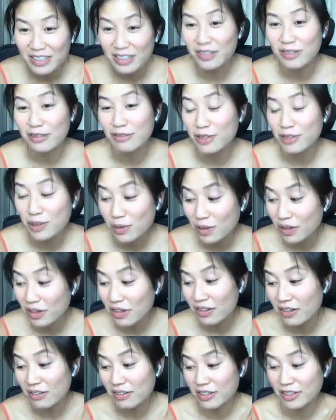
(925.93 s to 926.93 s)
if you
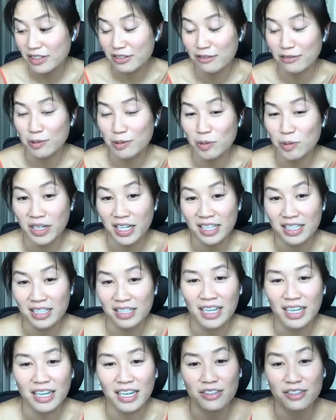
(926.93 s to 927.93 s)
will, from what I can
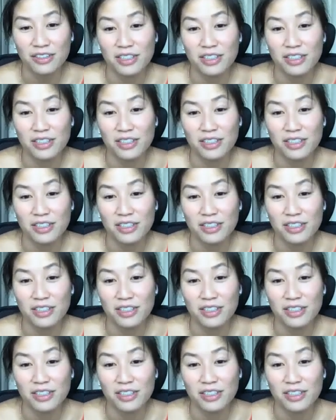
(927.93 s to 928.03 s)
gather